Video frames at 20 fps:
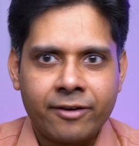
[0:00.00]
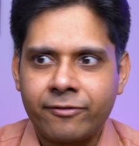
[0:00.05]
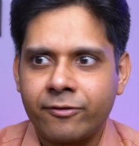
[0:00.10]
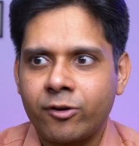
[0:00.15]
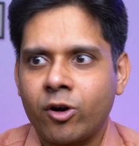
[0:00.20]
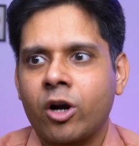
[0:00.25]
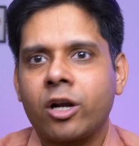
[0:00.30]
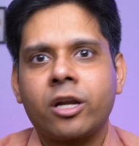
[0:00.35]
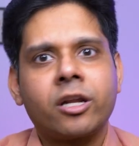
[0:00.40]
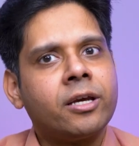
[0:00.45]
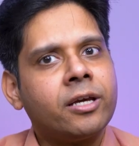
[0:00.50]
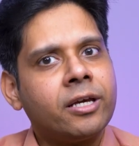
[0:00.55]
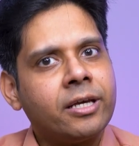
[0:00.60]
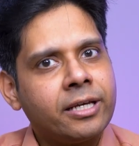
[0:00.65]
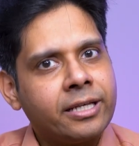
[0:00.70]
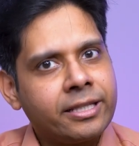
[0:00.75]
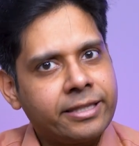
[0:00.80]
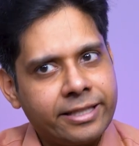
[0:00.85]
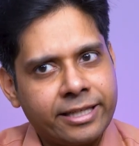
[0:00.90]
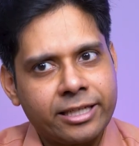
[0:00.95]
If not,
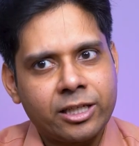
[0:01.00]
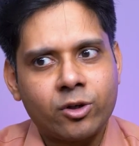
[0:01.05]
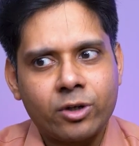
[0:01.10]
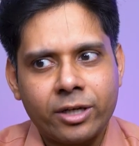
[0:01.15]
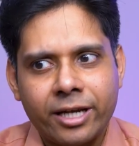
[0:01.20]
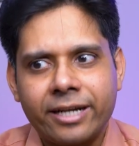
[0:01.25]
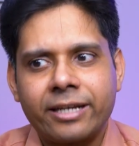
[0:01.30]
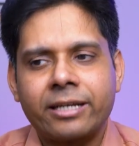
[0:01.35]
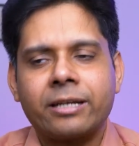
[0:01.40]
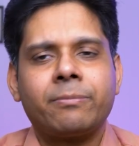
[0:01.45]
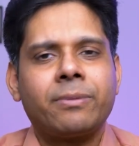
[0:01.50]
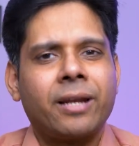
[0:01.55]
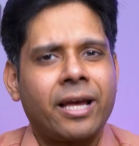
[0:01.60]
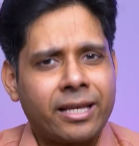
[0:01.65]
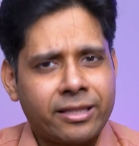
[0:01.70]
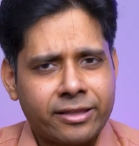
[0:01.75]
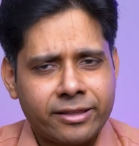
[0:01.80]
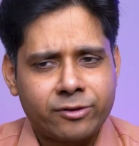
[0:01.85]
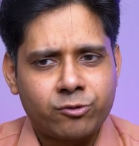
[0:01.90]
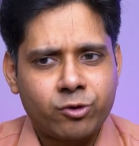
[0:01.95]
then you'll get a reply
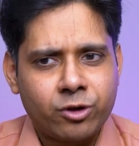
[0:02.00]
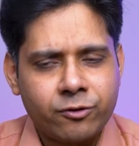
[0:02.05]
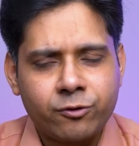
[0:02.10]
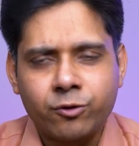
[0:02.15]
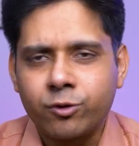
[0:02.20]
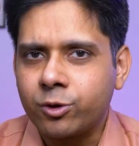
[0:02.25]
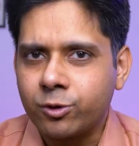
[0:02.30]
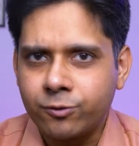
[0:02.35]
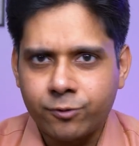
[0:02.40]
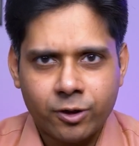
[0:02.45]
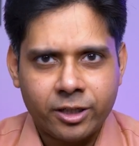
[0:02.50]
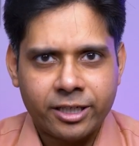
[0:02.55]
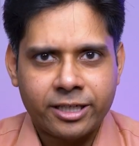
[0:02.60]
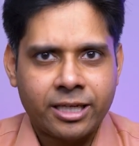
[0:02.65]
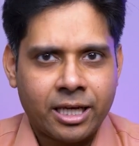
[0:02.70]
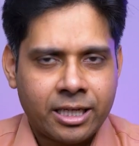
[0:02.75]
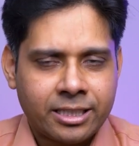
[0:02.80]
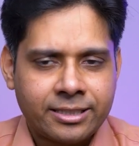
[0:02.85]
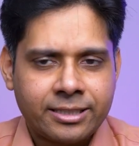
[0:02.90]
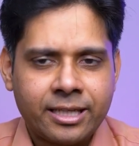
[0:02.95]
in 24 to
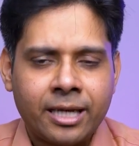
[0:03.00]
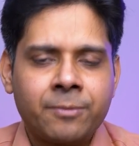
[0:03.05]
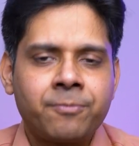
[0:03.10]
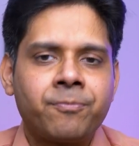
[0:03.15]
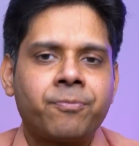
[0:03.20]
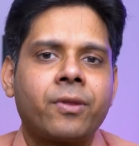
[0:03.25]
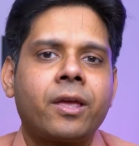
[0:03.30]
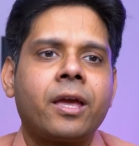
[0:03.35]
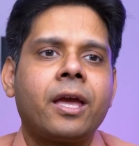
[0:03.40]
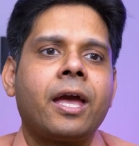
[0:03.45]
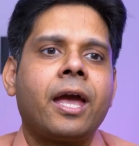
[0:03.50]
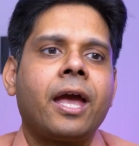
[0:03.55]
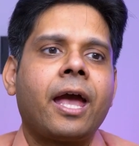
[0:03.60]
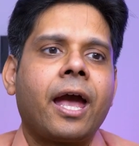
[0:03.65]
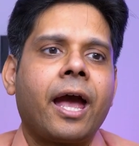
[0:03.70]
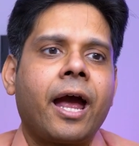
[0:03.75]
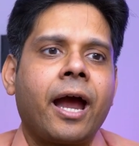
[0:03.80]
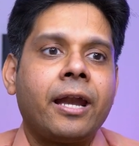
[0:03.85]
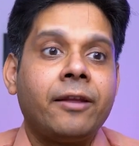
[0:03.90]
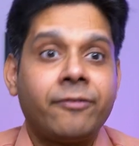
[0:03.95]
48 hours time.
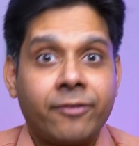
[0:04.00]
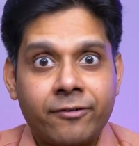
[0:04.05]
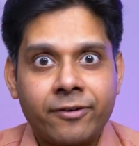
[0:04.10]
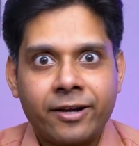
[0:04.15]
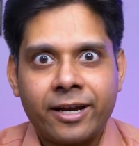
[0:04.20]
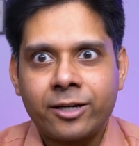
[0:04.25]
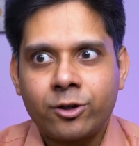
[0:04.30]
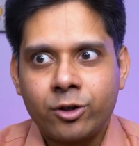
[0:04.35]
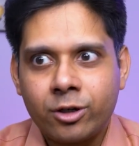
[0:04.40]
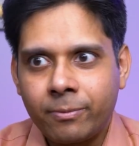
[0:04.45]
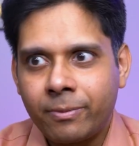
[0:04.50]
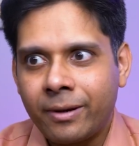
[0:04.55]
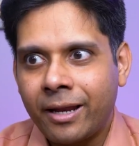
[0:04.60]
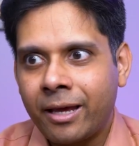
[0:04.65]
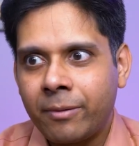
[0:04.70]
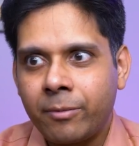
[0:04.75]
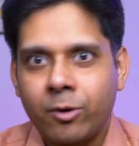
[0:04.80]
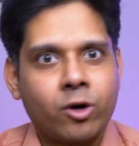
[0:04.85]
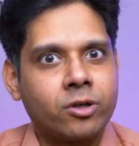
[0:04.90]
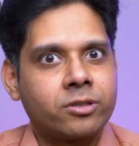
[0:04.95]
And if I forget to
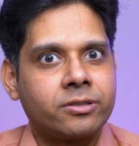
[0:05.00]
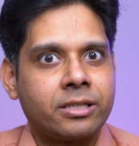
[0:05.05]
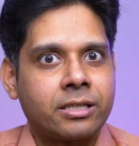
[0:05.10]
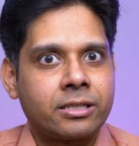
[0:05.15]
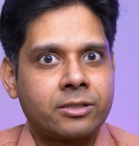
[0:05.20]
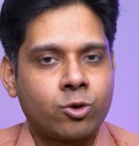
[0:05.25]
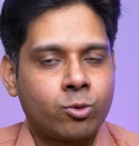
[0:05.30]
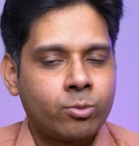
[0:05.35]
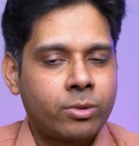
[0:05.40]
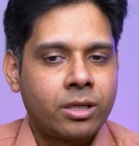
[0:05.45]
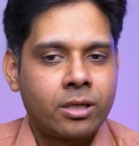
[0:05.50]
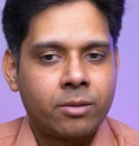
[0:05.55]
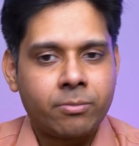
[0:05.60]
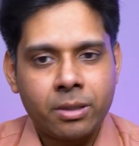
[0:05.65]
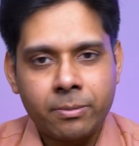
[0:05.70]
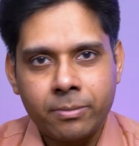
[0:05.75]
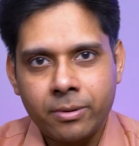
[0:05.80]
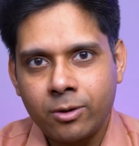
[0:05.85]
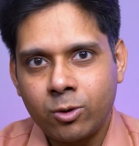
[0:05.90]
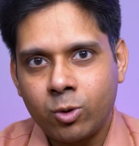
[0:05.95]
reply, because there are so many
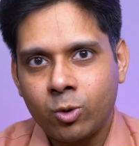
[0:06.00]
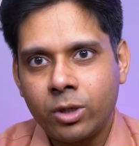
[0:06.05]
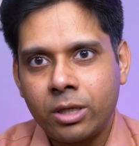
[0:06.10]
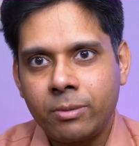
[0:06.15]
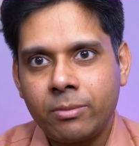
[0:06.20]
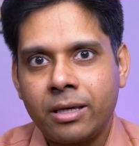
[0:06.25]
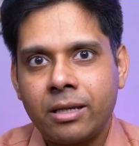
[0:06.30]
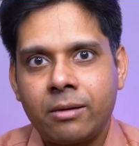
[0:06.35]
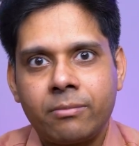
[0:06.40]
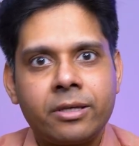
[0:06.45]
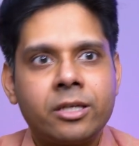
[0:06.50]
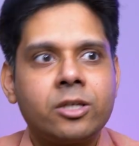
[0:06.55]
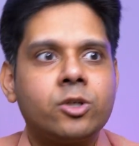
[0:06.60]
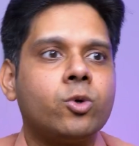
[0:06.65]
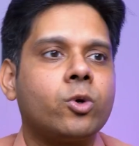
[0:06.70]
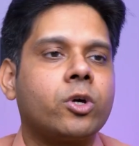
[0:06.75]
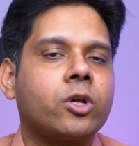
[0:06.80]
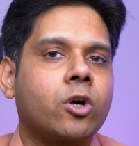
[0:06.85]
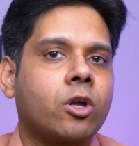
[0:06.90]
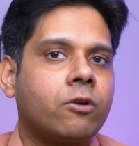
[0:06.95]
people who email me,
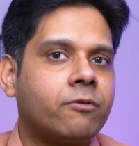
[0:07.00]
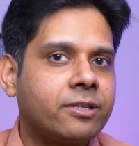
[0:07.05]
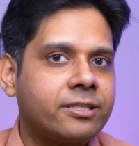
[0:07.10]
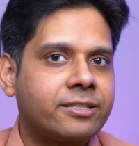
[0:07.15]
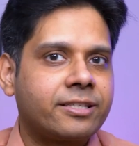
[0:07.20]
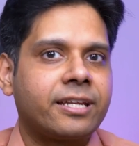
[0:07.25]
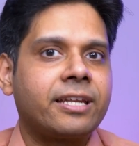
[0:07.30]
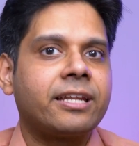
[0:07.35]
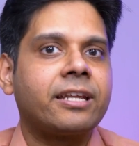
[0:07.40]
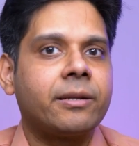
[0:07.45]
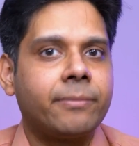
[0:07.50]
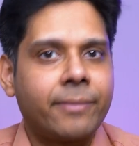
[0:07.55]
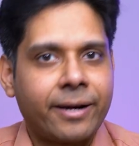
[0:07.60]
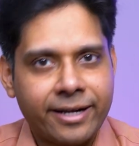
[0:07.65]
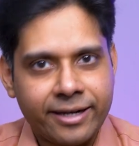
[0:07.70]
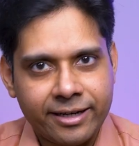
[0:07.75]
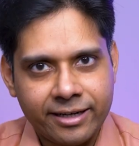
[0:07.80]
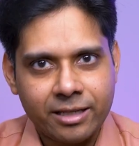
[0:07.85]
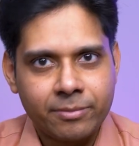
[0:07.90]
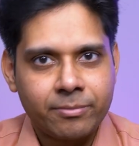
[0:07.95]
you can always send a
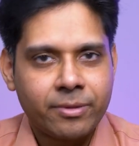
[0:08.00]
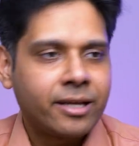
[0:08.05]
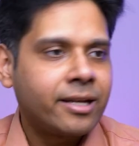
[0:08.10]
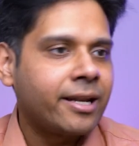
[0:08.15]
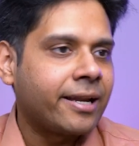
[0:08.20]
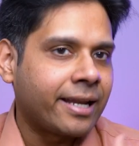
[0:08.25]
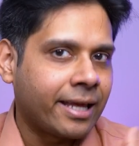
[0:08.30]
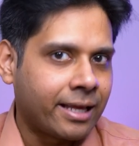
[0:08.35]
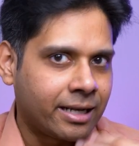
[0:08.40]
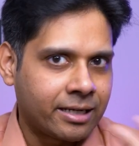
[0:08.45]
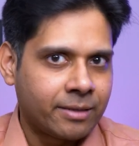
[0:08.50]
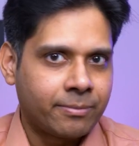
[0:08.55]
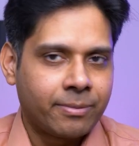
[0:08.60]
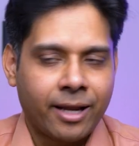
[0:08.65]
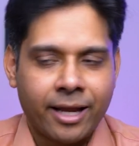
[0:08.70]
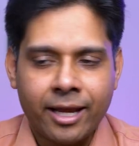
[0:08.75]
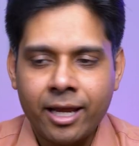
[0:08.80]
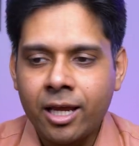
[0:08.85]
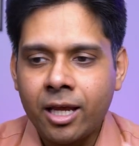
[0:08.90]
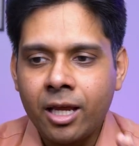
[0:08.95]
reminder email and I'll
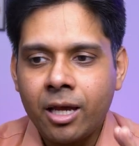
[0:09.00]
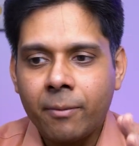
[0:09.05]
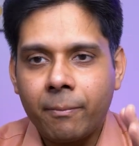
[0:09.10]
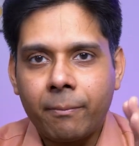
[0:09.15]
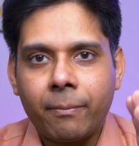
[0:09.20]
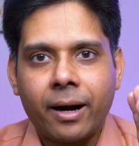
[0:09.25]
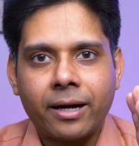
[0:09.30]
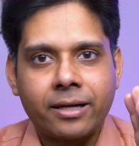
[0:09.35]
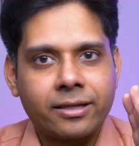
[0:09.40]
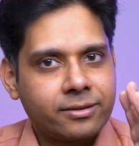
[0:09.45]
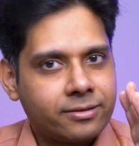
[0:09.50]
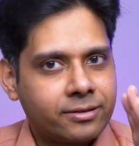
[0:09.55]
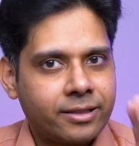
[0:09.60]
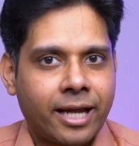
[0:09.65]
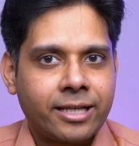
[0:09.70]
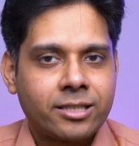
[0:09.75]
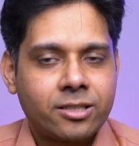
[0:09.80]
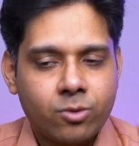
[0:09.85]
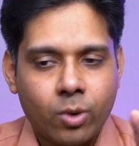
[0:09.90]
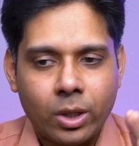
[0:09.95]
reply. But
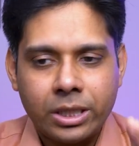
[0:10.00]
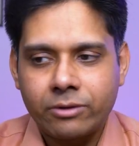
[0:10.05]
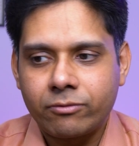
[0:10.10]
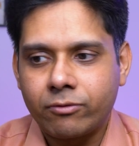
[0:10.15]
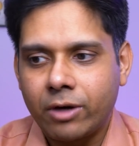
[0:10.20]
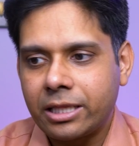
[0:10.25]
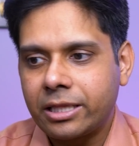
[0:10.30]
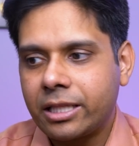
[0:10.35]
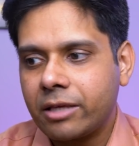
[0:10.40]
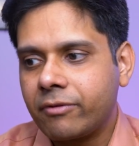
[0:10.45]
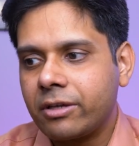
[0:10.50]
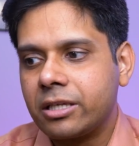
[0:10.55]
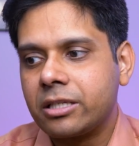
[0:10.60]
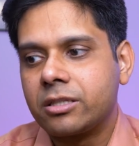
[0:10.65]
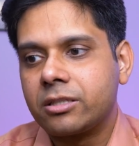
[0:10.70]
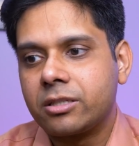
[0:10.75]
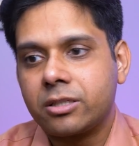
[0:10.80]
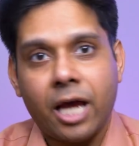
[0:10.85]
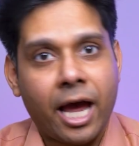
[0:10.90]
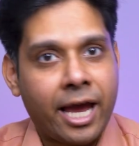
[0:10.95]
that's one thing
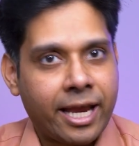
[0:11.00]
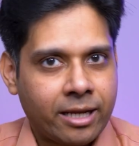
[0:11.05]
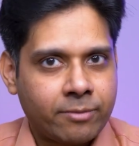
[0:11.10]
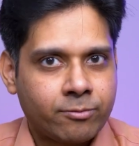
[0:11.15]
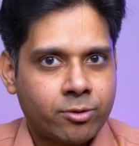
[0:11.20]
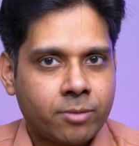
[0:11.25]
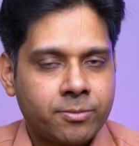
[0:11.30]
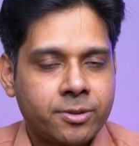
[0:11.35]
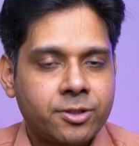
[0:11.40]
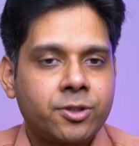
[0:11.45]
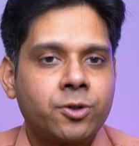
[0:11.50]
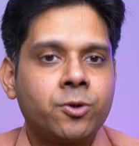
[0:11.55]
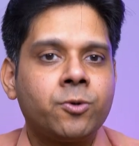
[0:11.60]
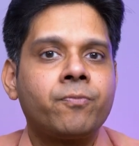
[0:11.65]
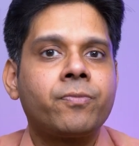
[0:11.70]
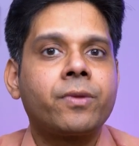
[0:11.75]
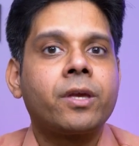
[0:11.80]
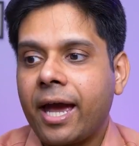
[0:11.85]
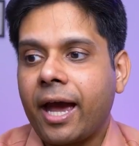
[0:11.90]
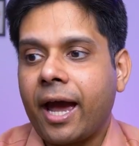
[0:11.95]
which I can promise
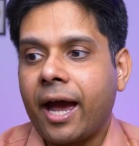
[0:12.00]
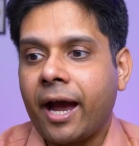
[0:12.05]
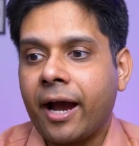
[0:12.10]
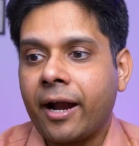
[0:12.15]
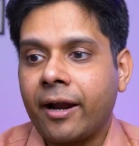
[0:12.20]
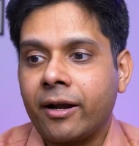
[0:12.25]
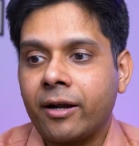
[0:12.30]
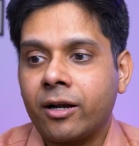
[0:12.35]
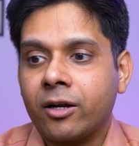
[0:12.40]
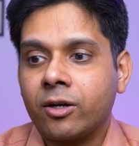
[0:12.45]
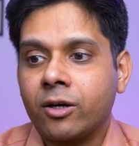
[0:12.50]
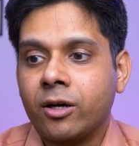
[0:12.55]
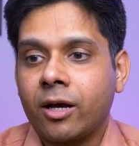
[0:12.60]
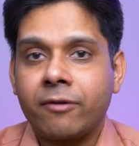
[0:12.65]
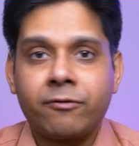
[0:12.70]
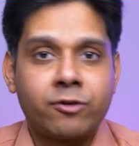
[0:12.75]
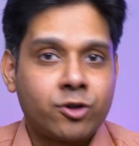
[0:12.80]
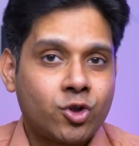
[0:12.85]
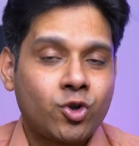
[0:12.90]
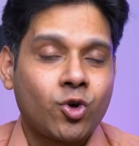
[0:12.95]
you. And
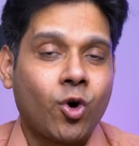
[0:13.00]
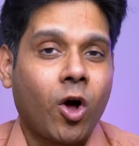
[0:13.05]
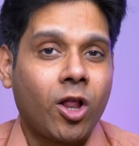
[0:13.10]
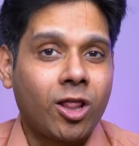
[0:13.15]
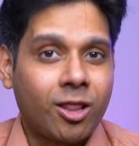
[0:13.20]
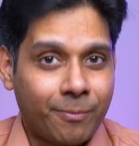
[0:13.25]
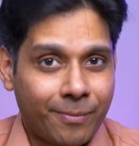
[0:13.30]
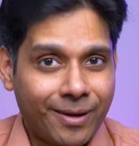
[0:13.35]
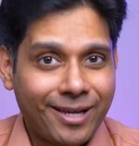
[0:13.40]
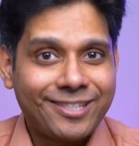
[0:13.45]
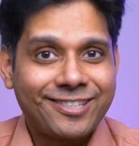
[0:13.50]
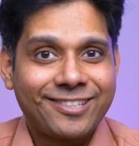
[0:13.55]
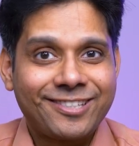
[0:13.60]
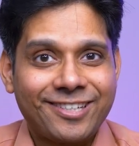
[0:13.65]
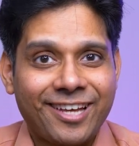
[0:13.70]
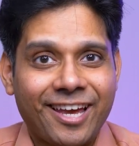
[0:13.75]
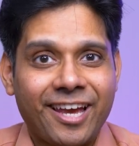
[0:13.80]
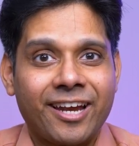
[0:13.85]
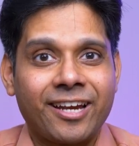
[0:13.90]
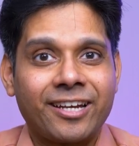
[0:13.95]
I wish you all the
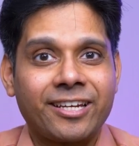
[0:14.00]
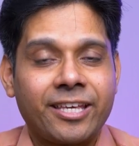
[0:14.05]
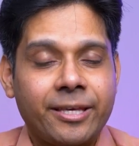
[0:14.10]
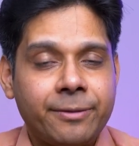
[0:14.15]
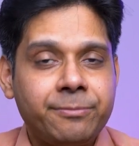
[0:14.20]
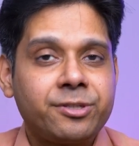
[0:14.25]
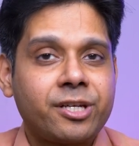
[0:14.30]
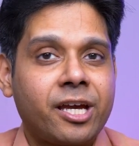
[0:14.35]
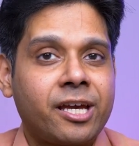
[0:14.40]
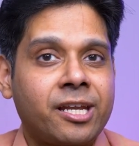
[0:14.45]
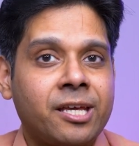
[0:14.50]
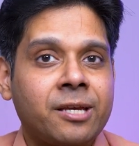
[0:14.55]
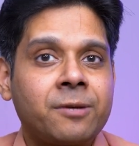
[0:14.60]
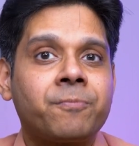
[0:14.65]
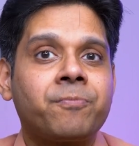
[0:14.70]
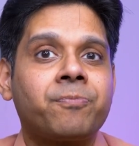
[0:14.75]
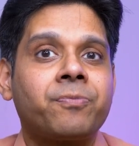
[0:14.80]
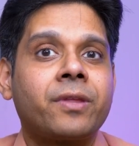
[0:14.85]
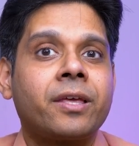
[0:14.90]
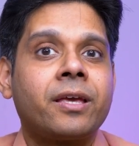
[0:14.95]
best and keep shining.